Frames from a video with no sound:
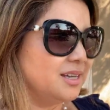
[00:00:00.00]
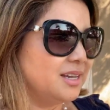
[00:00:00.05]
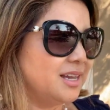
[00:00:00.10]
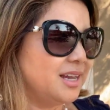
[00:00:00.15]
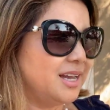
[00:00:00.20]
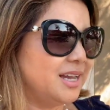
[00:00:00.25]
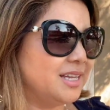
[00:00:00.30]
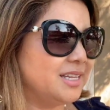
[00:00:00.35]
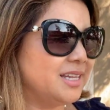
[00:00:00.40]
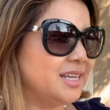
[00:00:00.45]

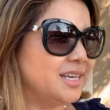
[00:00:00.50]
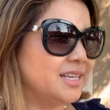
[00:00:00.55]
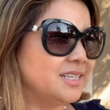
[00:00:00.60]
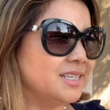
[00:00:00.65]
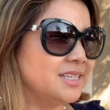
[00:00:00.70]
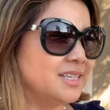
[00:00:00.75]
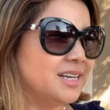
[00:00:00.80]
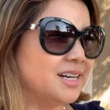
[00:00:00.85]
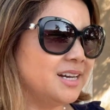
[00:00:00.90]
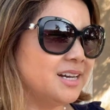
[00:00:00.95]
and
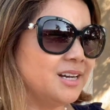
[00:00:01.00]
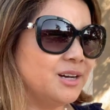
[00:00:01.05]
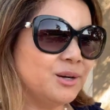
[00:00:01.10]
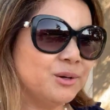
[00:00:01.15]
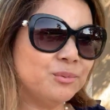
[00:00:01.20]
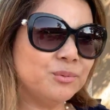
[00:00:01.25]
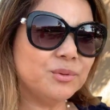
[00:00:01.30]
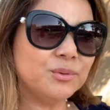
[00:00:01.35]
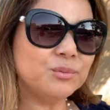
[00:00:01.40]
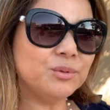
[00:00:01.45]

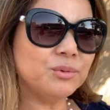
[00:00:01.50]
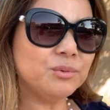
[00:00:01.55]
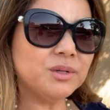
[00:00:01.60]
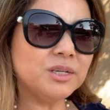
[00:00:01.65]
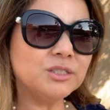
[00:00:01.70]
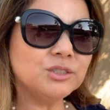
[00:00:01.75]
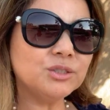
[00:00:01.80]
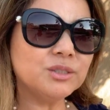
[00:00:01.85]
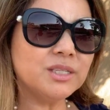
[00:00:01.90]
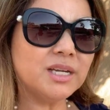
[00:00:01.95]
then we went
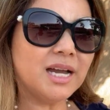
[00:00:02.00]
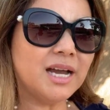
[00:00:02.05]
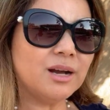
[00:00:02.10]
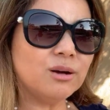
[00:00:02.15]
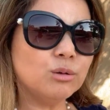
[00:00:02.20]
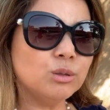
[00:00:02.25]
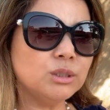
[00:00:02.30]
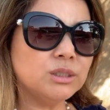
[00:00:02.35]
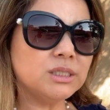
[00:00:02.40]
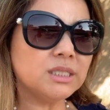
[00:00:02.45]
into the
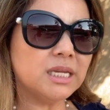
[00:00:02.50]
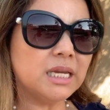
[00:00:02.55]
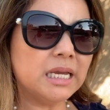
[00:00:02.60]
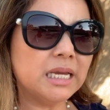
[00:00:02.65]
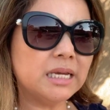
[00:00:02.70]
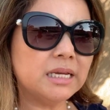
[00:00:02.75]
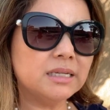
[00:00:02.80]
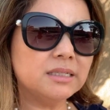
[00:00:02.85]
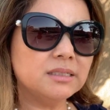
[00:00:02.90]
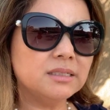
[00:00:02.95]
house
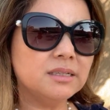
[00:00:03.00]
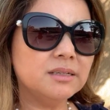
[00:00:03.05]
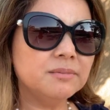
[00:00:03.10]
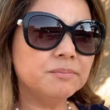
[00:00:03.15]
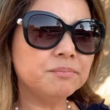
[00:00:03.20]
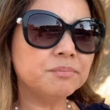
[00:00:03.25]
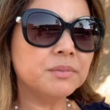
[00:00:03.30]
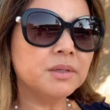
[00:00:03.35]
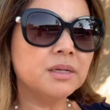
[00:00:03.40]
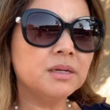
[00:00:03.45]
and
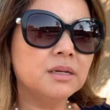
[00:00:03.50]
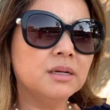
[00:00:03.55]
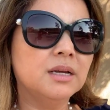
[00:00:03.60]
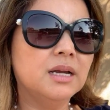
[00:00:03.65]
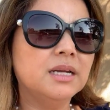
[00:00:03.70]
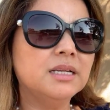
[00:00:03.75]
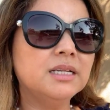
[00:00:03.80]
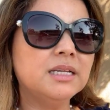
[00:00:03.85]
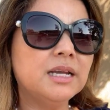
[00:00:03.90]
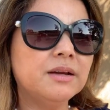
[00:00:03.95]

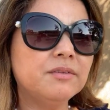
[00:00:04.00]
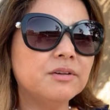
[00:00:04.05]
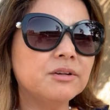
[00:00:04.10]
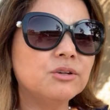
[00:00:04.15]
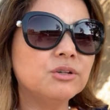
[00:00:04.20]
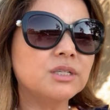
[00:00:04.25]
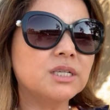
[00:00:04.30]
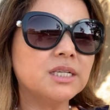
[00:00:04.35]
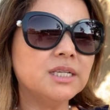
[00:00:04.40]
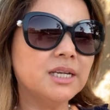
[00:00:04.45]
I didn't have a
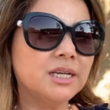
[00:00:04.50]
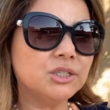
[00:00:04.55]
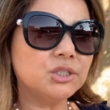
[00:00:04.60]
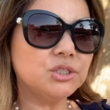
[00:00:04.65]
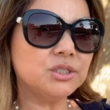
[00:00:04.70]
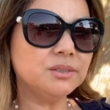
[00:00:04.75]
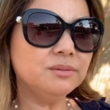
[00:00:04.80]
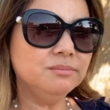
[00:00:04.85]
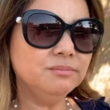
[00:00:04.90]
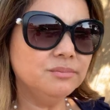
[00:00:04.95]
good
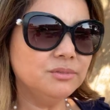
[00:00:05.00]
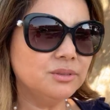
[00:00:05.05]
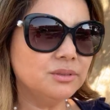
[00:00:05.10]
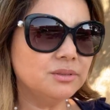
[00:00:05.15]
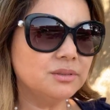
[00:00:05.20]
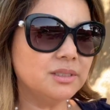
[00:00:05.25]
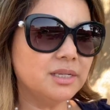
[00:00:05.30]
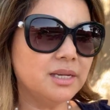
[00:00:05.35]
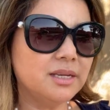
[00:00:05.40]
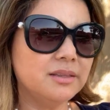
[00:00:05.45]
connection,
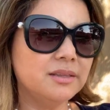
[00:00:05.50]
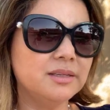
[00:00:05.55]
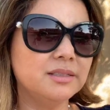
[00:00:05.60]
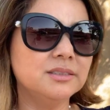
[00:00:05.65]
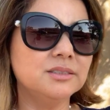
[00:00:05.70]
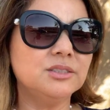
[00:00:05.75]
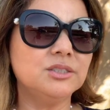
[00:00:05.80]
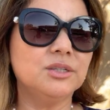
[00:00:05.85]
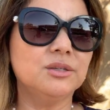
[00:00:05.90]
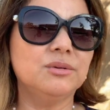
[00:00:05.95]
and then
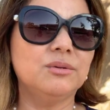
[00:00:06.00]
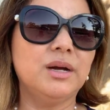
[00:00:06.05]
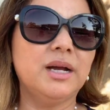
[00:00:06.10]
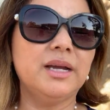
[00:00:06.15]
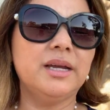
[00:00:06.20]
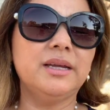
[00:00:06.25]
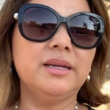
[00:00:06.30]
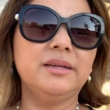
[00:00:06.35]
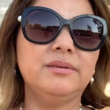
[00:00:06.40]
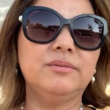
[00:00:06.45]
so
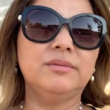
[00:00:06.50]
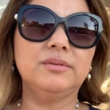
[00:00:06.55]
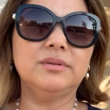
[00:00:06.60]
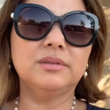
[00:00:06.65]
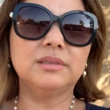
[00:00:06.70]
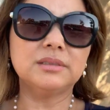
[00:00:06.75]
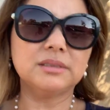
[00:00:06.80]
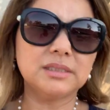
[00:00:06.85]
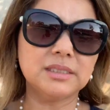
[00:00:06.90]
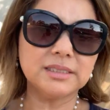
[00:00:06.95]
I
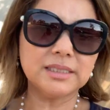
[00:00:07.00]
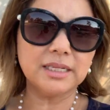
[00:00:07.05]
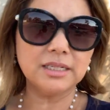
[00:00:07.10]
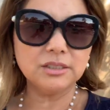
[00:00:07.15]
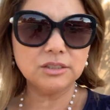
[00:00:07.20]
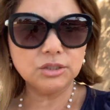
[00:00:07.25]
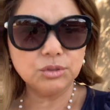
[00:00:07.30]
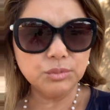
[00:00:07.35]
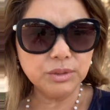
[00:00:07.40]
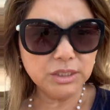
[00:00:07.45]

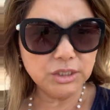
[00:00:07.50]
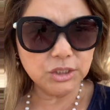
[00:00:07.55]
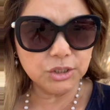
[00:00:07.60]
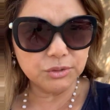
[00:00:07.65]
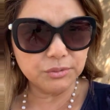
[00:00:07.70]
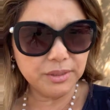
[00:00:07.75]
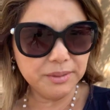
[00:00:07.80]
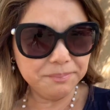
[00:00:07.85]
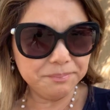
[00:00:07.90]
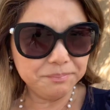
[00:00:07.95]
decided to
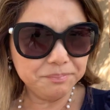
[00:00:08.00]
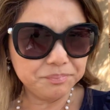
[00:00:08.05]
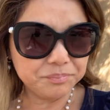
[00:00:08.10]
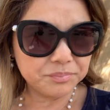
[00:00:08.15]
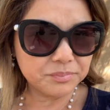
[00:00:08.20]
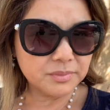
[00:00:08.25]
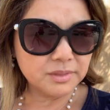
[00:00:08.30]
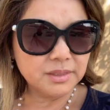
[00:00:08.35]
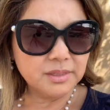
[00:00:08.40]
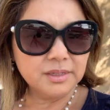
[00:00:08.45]
redo it.
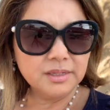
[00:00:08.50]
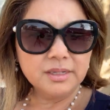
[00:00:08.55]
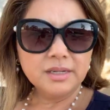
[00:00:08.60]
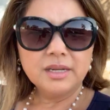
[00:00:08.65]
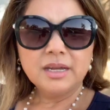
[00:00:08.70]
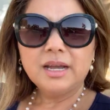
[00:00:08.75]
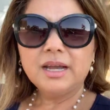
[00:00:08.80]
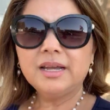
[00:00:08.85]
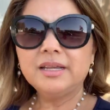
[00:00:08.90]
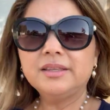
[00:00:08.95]

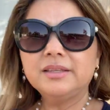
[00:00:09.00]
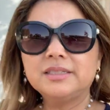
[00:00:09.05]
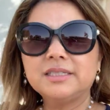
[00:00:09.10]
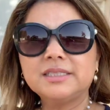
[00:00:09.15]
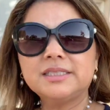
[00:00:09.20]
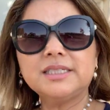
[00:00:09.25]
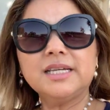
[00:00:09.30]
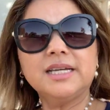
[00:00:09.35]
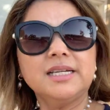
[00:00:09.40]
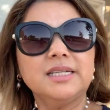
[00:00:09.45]
And then the
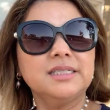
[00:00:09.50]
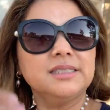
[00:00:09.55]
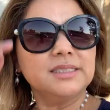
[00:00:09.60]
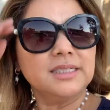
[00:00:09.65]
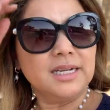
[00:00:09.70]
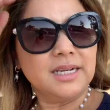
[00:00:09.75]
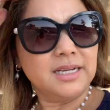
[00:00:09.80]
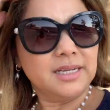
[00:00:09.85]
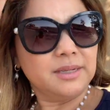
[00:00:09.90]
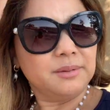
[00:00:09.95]
second
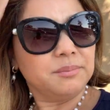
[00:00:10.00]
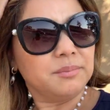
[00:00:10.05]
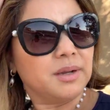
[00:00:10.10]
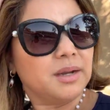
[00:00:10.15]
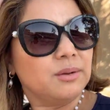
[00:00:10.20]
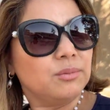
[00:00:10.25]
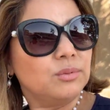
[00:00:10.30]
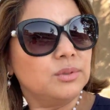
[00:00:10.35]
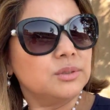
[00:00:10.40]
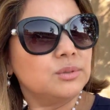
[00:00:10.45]
time
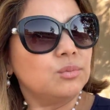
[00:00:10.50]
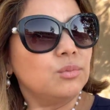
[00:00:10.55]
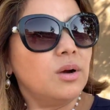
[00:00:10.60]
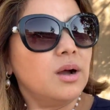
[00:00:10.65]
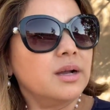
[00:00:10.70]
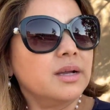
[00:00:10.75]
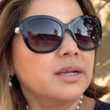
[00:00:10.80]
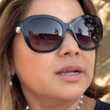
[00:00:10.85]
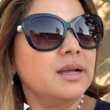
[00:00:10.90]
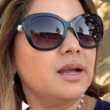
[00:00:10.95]
I was
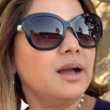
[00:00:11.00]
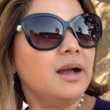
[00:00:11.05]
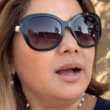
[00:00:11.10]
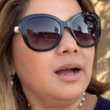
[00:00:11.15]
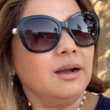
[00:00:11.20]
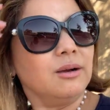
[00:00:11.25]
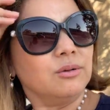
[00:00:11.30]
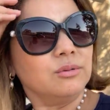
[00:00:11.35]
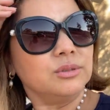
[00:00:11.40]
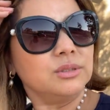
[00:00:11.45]
walking
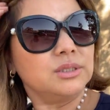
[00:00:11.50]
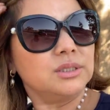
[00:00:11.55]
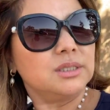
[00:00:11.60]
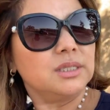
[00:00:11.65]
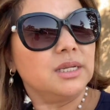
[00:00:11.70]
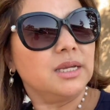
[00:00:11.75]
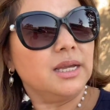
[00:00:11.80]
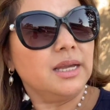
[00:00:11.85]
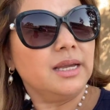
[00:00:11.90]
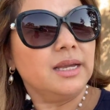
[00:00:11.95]
out
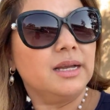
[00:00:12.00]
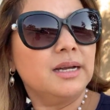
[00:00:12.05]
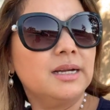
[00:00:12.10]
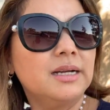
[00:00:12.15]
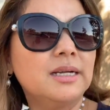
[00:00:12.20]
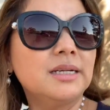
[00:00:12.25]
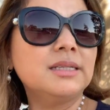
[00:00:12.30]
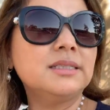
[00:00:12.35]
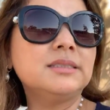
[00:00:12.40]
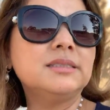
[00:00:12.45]

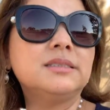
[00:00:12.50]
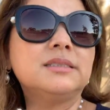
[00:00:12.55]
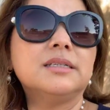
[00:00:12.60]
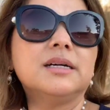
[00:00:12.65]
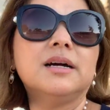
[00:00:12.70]
and